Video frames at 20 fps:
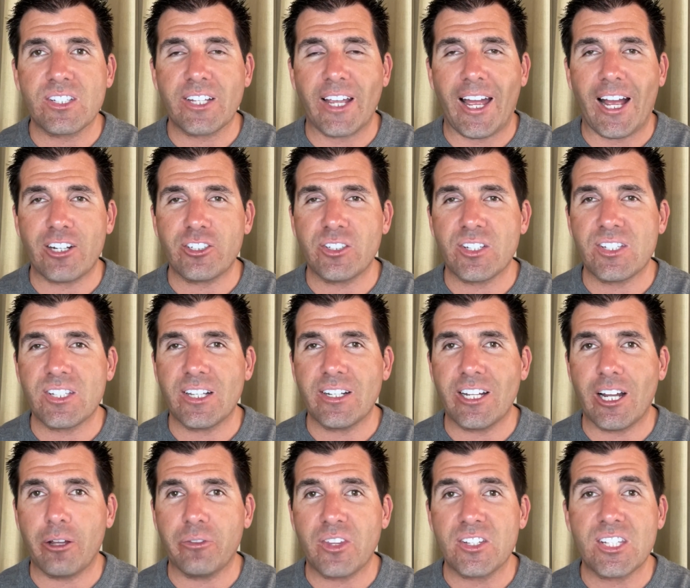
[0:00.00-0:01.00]
to actually send
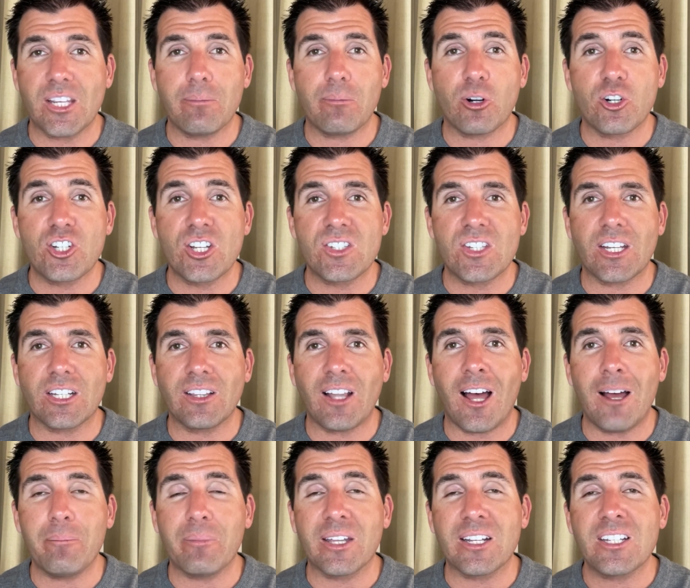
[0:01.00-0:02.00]
out this emergency
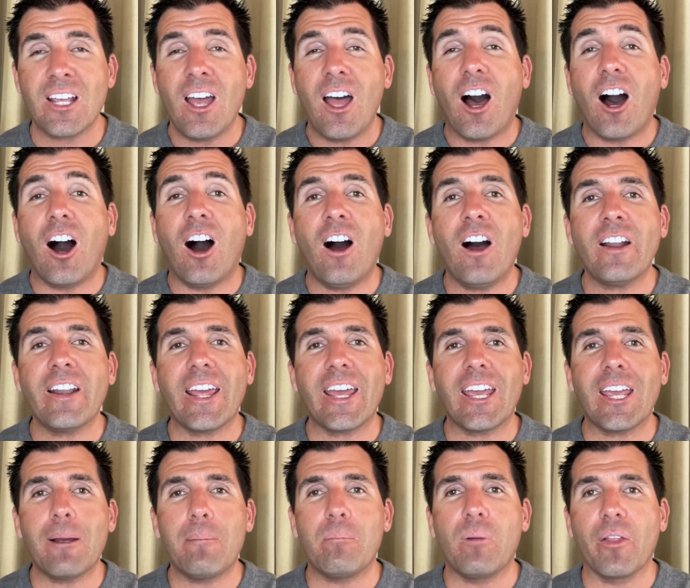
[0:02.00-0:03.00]
allotment on
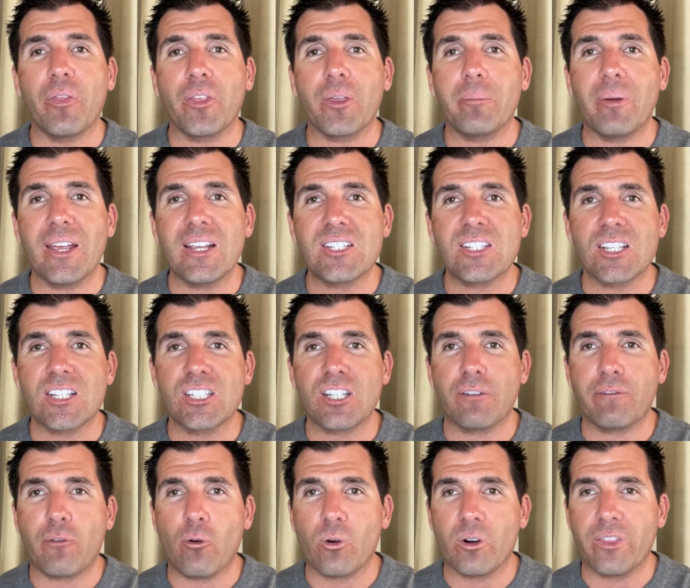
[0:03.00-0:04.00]
a monthly basis
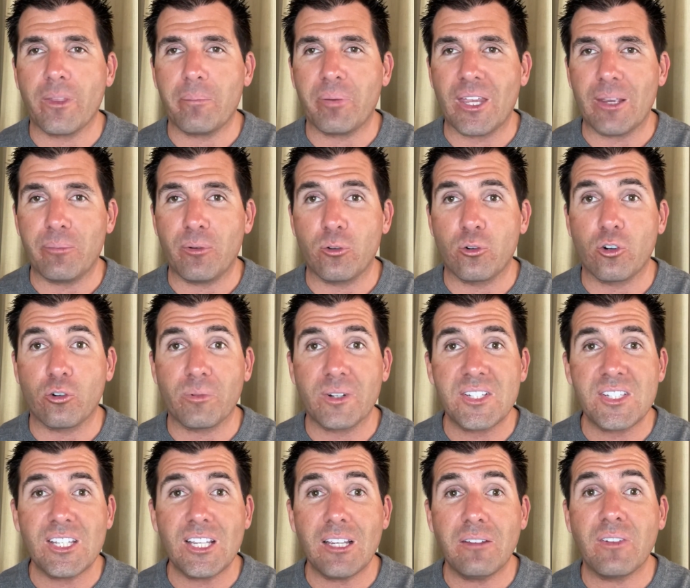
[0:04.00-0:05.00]
for the people who
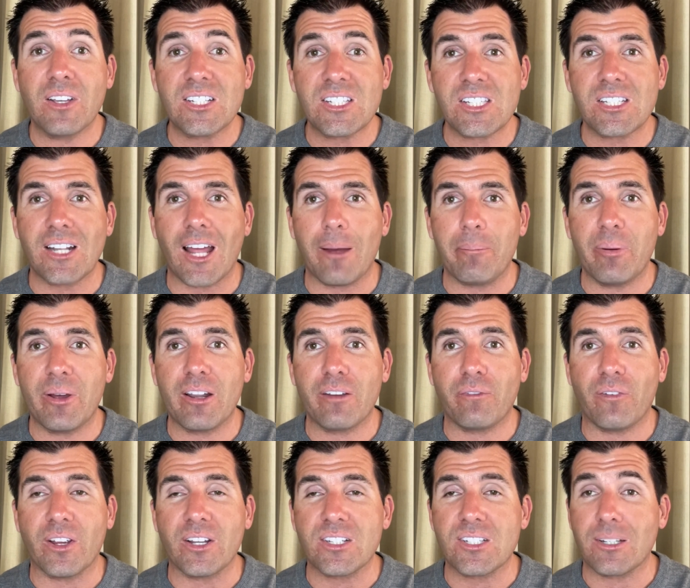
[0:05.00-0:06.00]
receive SNAP
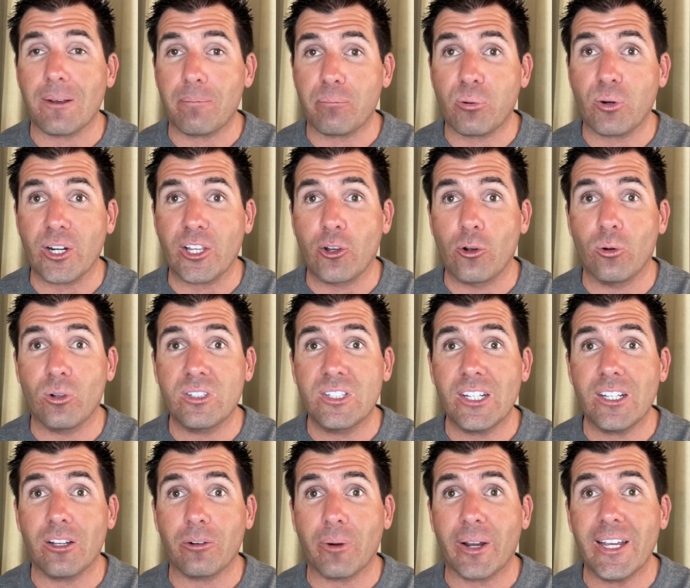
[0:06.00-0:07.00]
benefits. Pretty cool
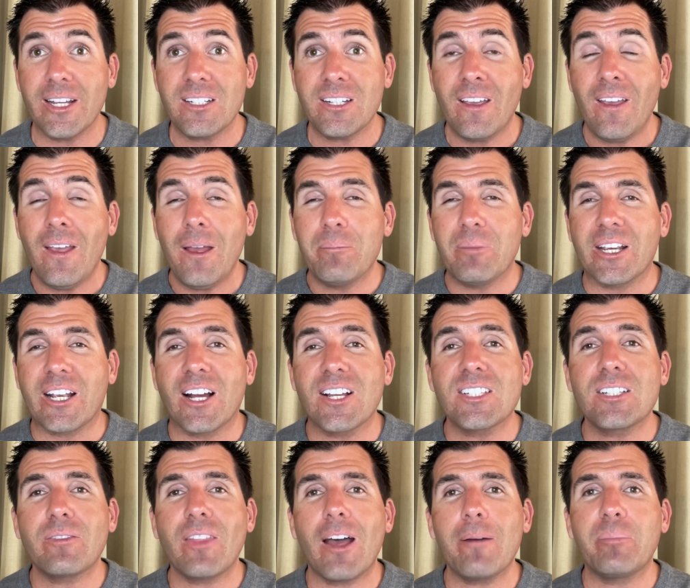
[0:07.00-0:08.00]
deal, right?
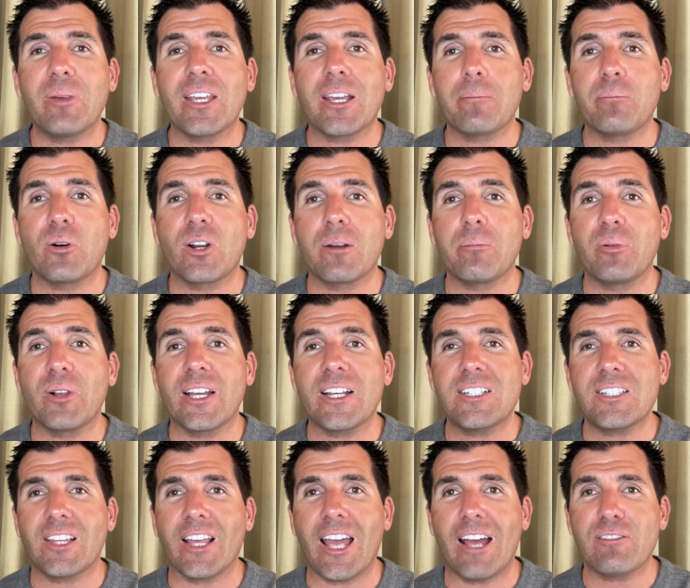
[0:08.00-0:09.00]
Because of that being put in
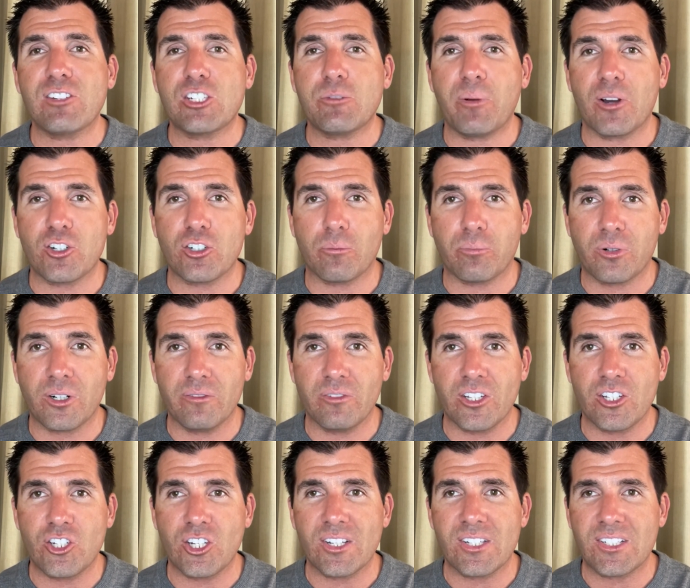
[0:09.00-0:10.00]
place, they have special
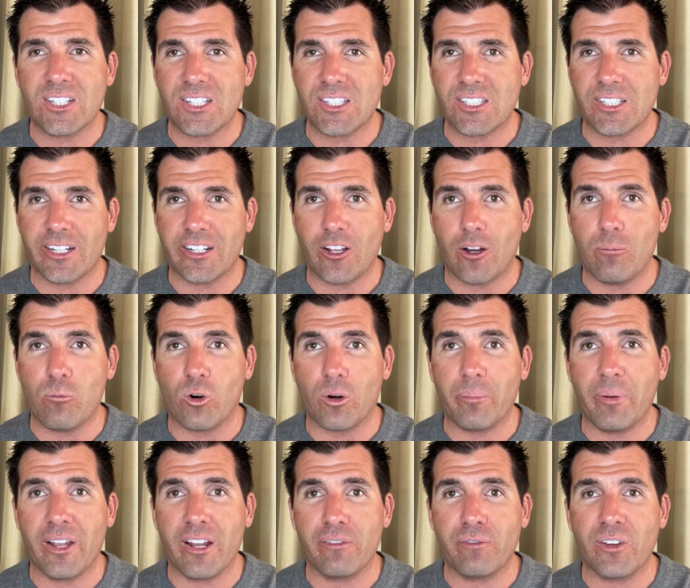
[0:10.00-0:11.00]
privileges to send out more
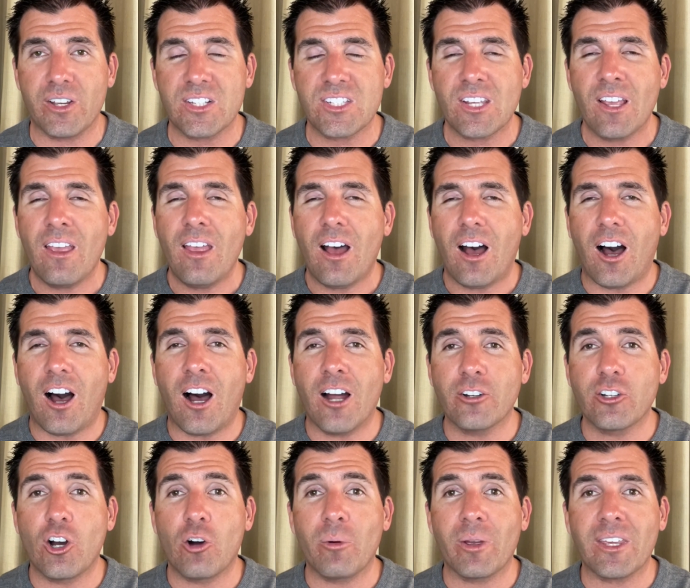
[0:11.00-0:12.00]
benefits
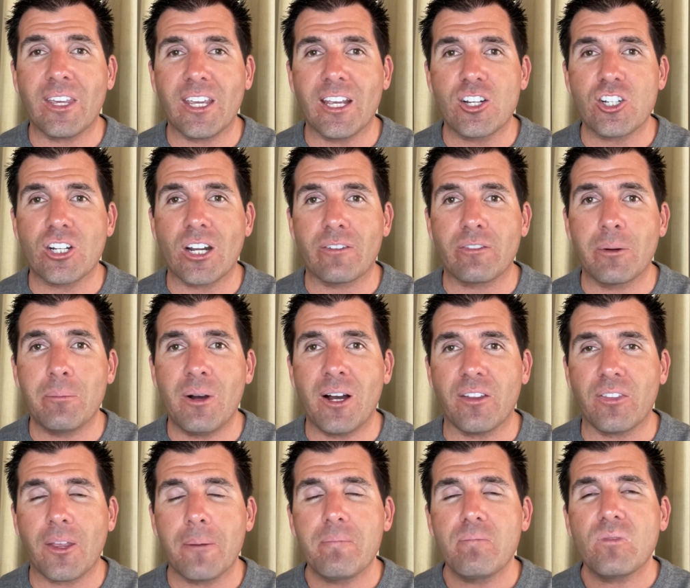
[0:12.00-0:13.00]
ongoing each and every
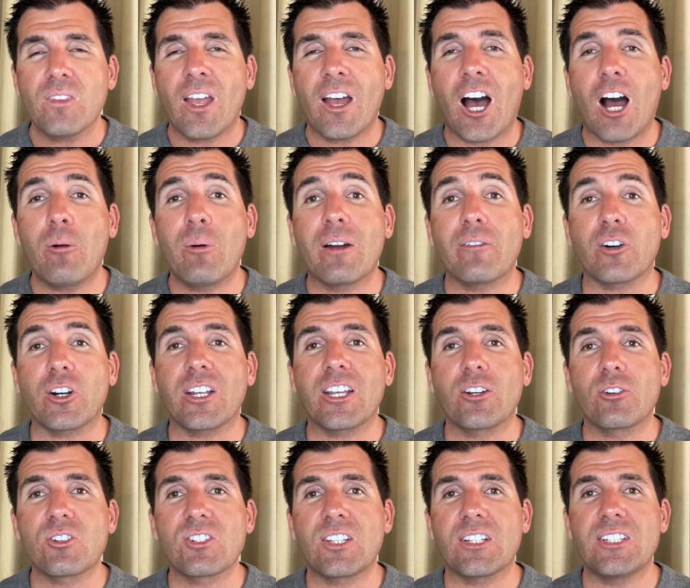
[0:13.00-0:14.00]
month. However,
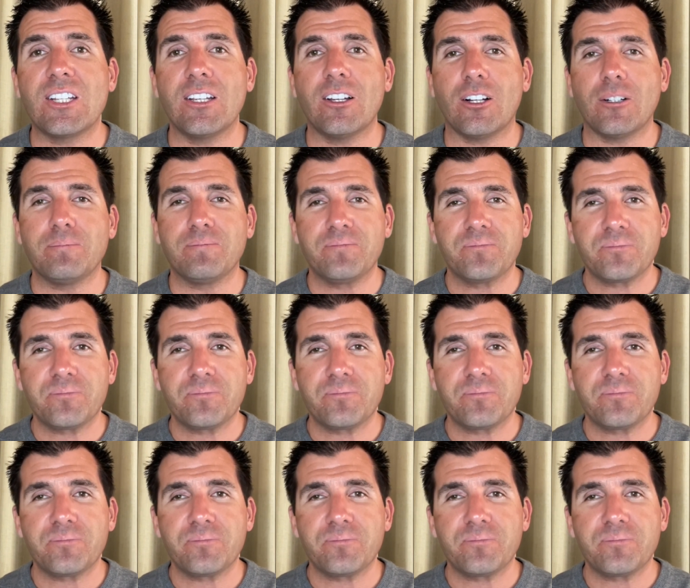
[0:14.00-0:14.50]
here's the deal.